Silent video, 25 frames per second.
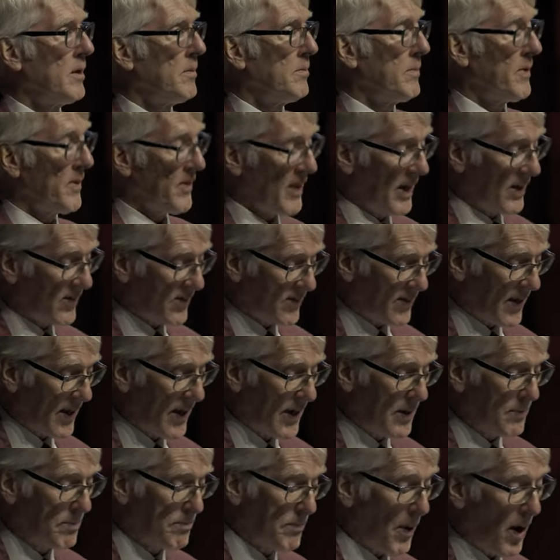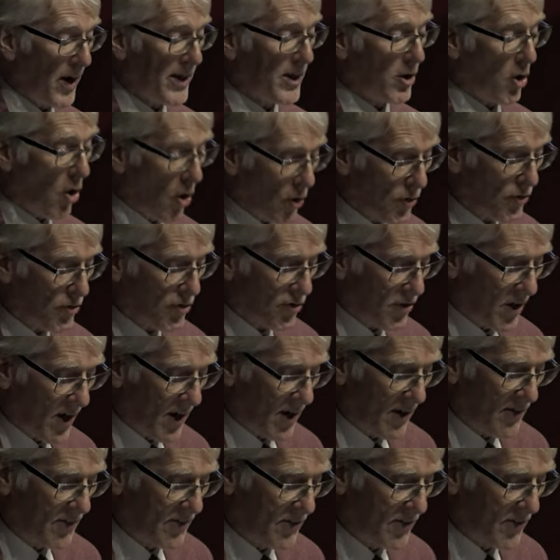but they say, by
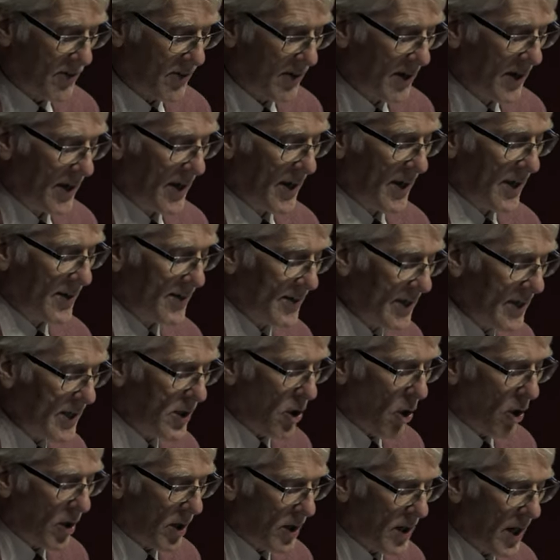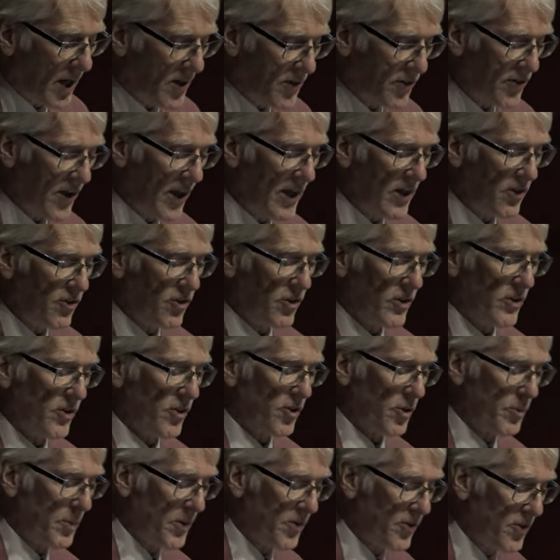contrast,
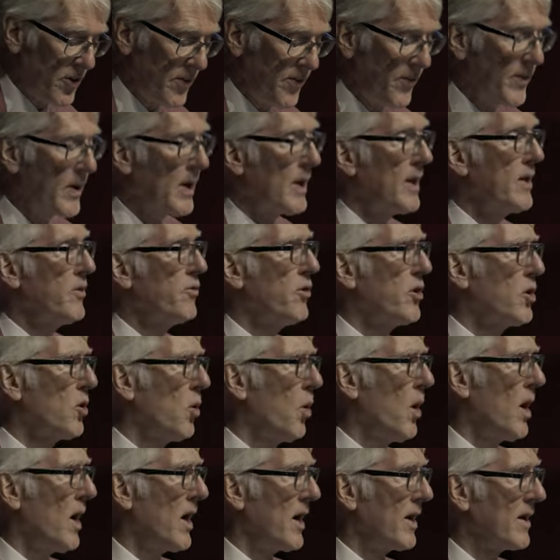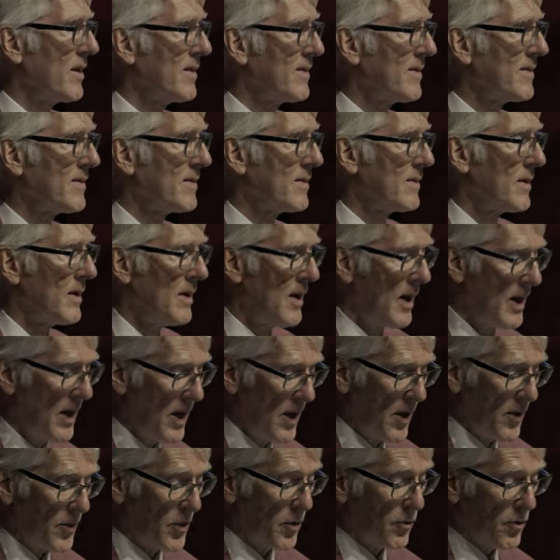decolonization specifically requires
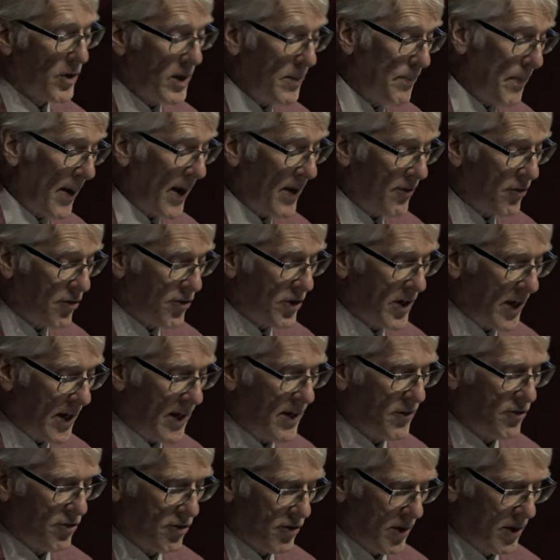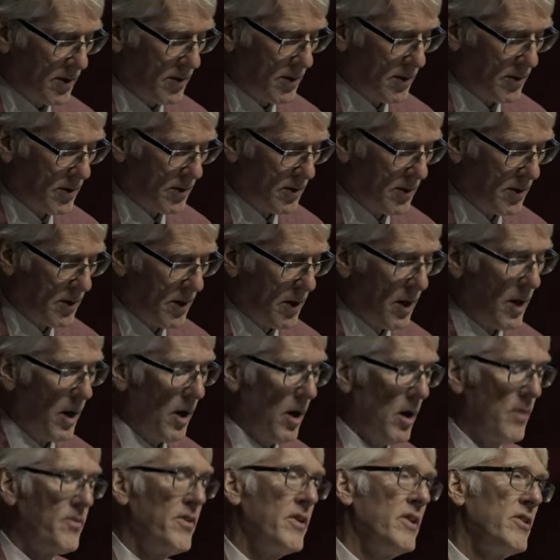the repatriation
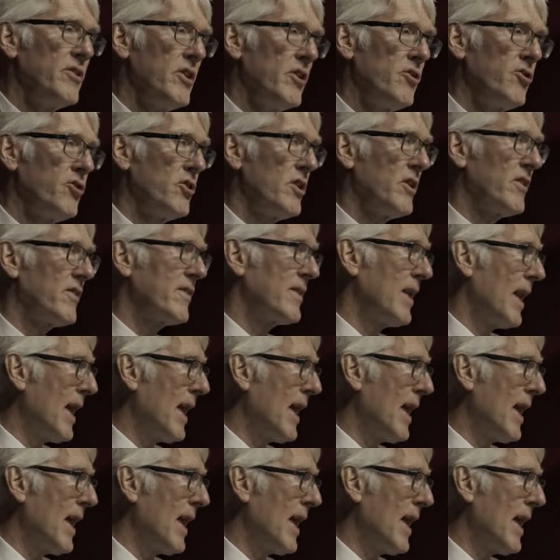of Indigenous